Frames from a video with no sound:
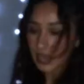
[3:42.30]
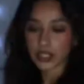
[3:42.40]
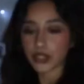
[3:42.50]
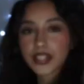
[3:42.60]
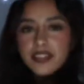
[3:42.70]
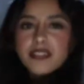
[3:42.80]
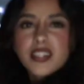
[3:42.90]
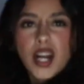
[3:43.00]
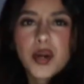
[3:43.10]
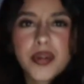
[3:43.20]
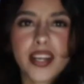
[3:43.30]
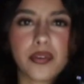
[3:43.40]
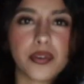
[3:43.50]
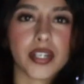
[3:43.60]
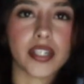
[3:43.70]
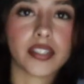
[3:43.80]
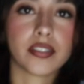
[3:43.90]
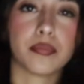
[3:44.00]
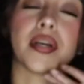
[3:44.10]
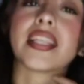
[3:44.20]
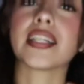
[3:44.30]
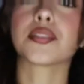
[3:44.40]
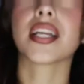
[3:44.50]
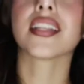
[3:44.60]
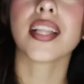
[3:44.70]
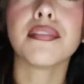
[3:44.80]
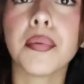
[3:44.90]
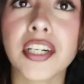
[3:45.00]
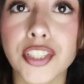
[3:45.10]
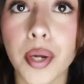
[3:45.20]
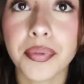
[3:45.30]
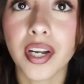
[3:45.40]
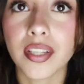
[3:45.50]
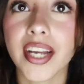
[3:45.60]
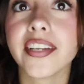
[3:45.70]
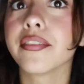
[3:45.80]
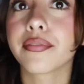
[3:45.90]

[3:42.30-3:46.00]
I low-key forgot what I ordered, but that's what I love about shopping online.